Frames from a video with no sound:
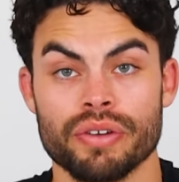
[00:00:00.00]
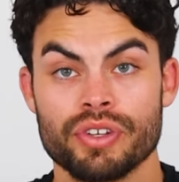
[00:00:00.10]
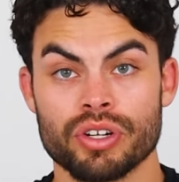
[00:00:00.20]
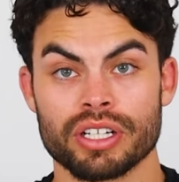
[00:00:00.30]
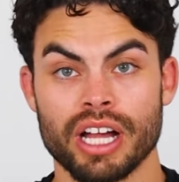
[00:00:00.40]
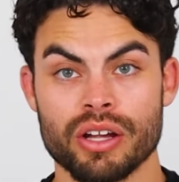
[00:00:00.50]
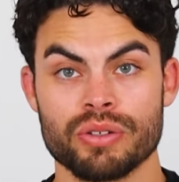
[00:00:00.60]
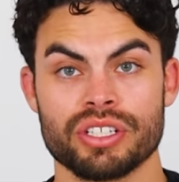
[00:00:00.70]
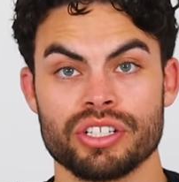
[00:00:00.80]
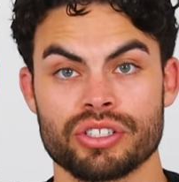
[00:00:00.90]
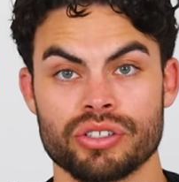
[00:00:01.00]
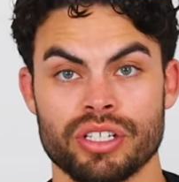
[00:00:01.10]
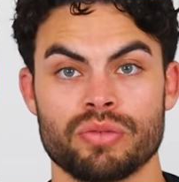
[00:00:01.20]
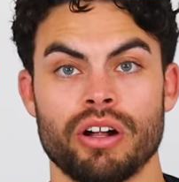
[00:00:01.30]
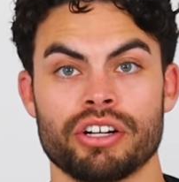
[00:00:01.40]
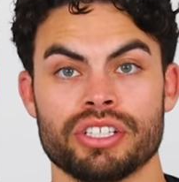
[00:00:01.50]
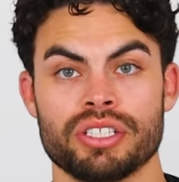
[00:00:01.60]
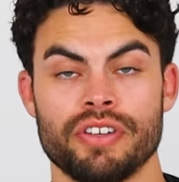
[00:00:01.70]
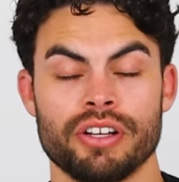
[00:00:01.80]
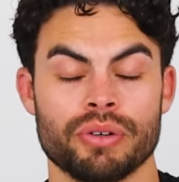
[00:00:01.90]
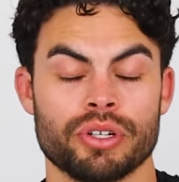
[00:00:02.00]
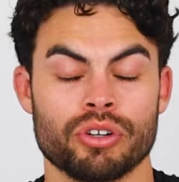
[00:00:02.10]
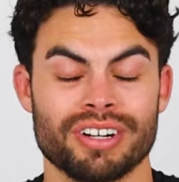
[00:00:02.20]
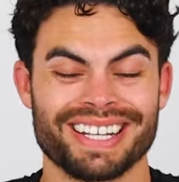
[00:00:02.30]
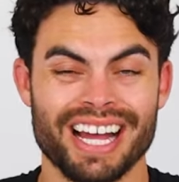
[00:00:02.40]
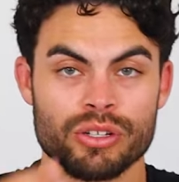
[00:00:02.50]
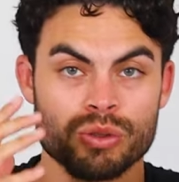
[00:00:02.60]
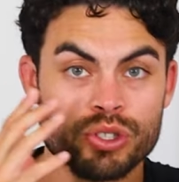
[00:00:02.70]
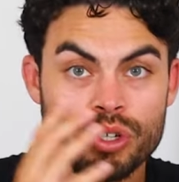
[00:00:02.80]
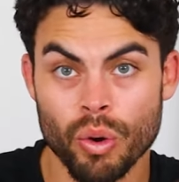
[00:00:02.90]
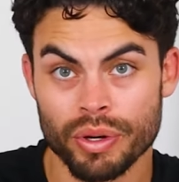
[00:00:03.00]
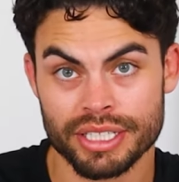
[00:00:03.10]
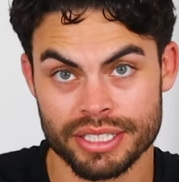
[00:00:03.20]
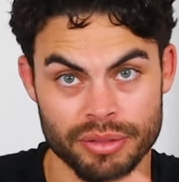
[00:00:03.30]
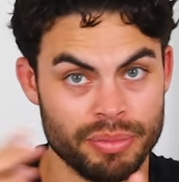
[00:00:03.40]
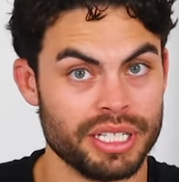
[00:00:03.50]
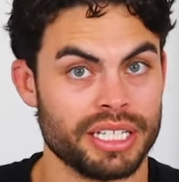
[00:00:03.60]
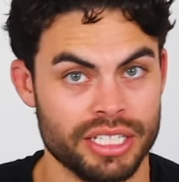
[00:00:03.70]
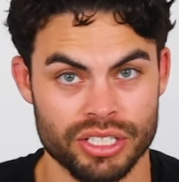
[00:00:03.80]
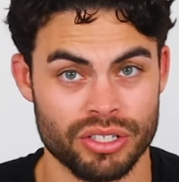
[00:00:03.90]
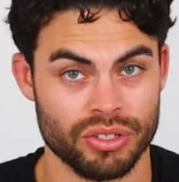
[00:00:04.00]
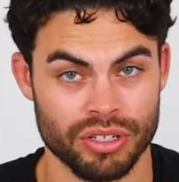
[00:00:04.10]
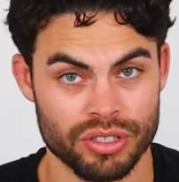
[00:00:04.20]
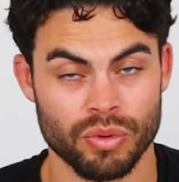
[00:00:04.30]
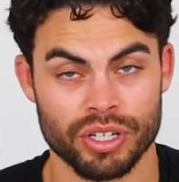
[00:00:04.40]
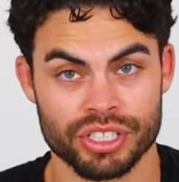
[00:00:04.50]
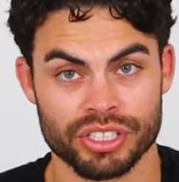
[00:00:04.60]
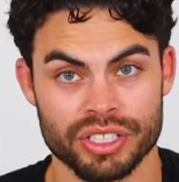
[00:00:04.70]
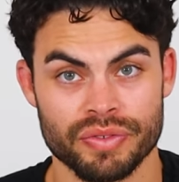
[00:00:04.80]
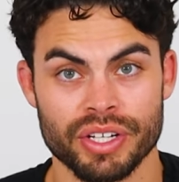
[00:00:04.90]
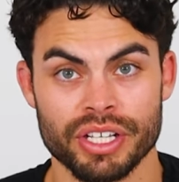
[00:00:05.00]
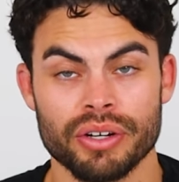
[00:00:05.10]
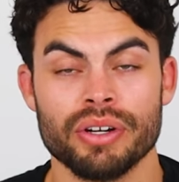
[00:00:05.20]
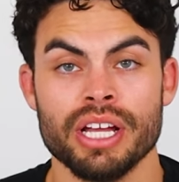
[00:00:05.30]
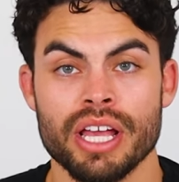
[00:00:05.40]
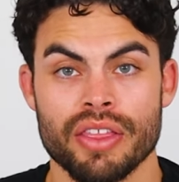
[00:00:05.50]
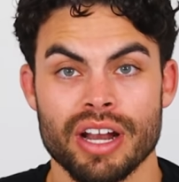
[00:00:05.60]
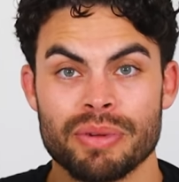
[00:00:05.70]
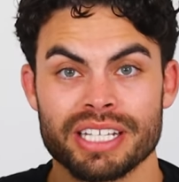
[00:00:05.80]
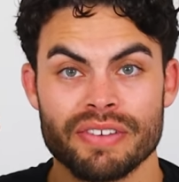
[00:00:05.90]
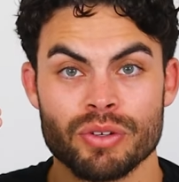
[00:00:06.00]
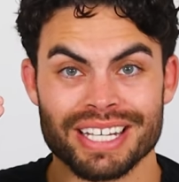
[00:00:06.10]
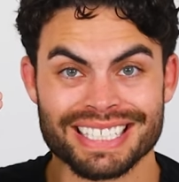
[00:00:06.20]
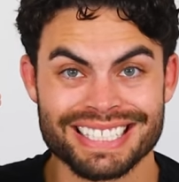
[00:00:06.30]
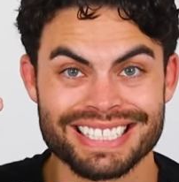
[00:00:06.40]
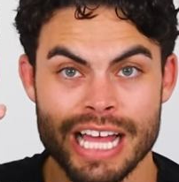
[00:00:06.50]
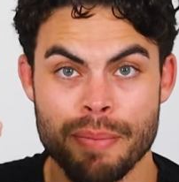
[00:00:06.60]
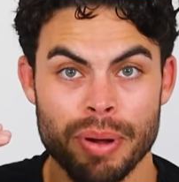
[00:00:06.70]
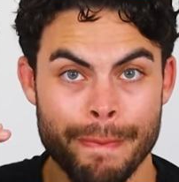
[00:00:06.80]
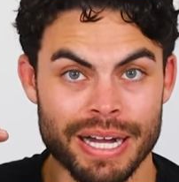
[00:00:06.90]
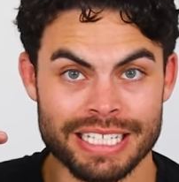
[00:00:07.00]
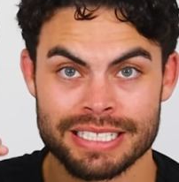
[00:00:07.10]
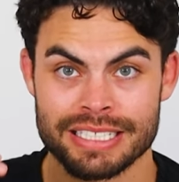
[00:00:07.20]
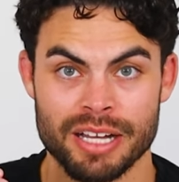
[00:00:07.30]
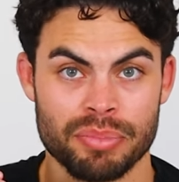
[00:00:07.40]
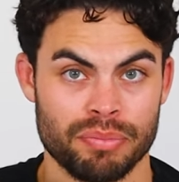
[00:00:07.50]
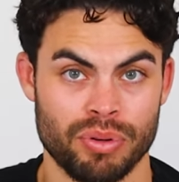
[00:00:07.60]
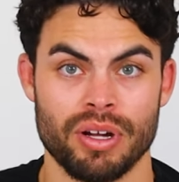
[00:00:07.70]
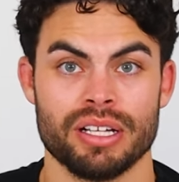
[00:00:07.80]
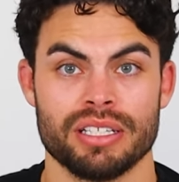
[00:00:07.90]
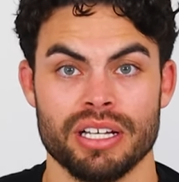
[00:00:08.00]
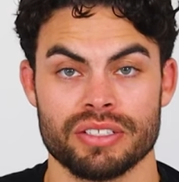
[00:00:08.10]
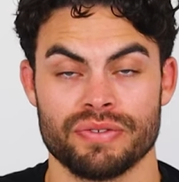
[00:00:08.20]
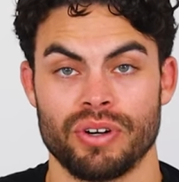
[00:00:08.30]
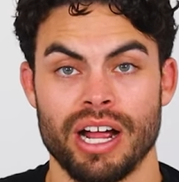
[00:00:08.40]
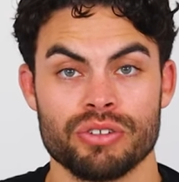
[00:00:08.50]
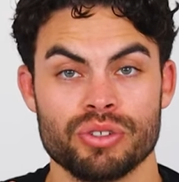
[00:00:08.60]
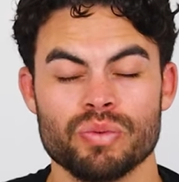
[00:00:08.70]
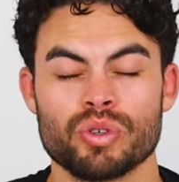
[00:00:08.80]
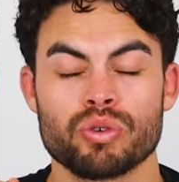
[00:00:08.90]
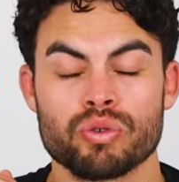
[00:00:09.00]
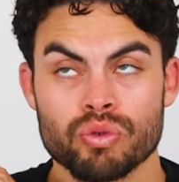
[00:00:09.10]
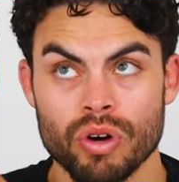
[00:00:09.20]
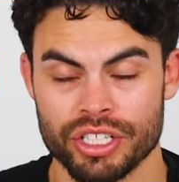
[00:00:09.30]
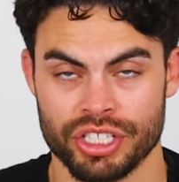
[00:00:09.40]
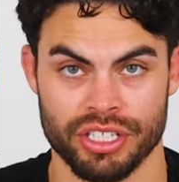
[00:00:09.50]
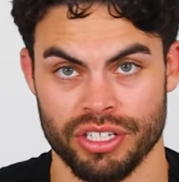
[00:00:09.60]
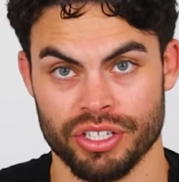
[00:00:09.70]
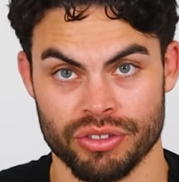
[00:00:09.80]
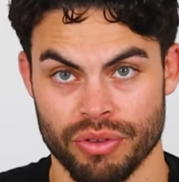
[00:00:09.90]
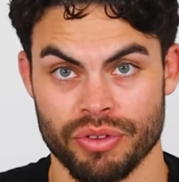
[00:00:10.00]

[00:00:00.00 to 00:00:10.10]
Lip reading: if you're a guy who's in his 30s watching this video, or you're a guy who's going to be in his 30s watching this video, then I'm gonna give you a step-by-step process for how to crush it in your